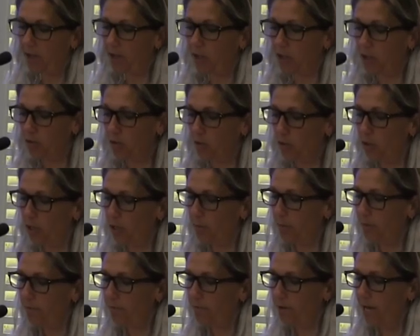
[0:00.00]
the
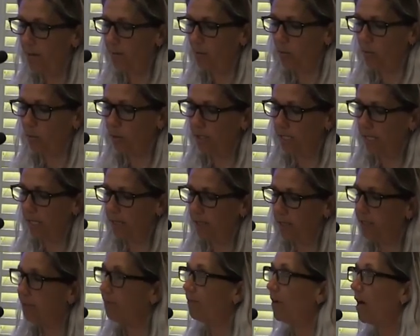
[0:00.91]
Consortium of Neighbourhood
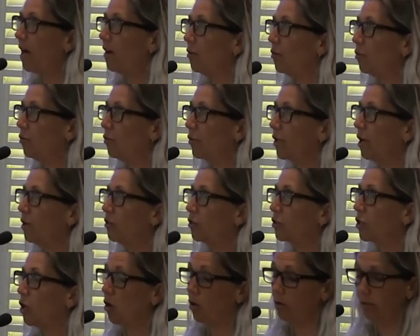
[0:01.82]
Centres Far North
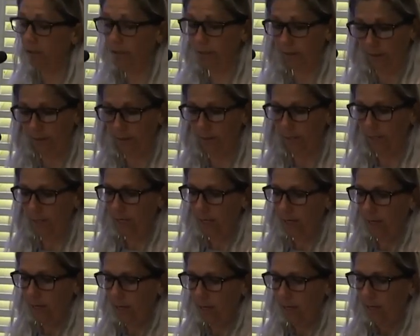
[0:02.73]
Coast Cong.
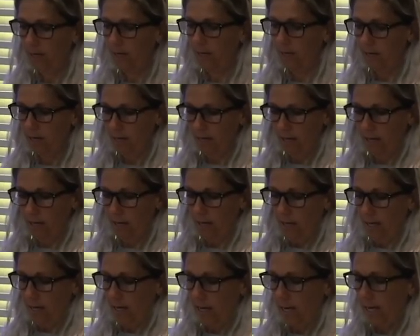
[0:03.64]

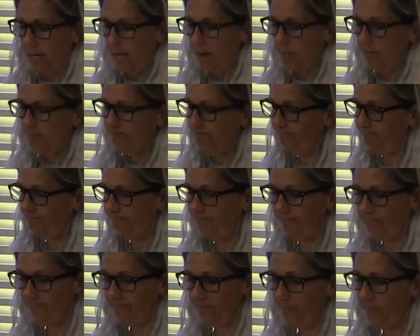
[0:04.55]

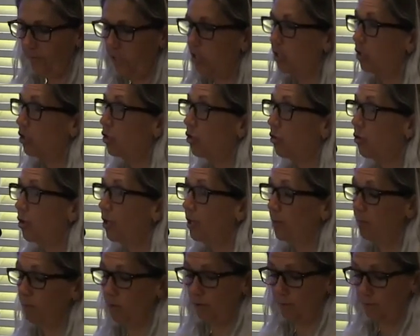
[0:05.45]
The
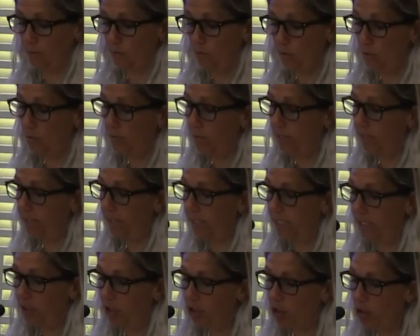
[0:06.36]
consortium was formed
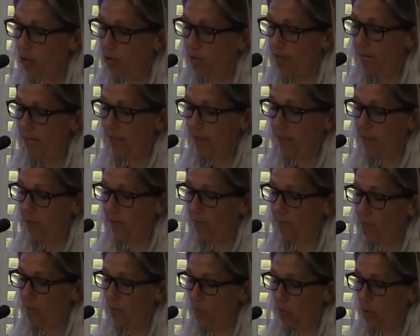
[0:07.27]
in
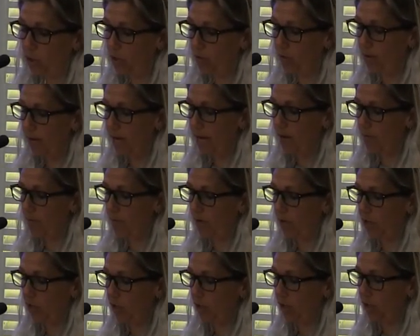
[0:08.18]
2004 to create a
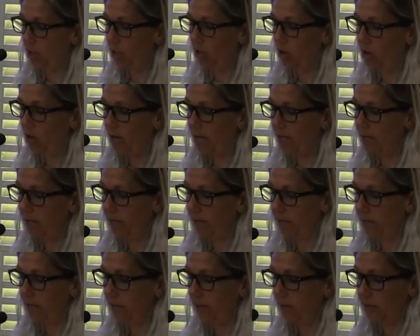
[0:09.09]
regional
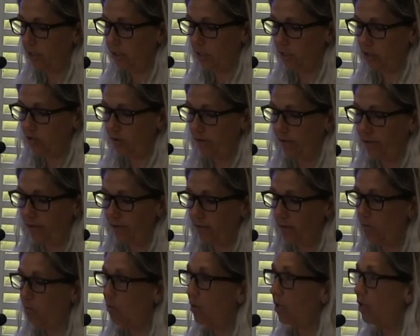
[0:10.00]
alliance to strengthen
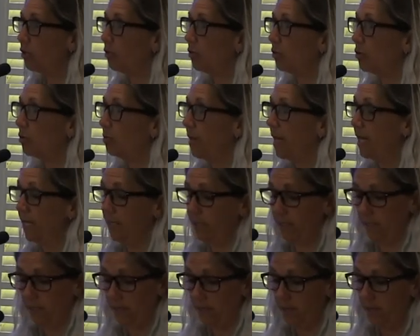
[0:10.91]
the resource
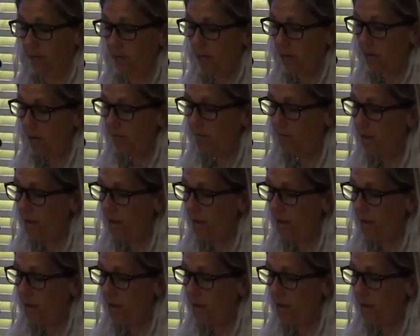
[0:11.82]
base of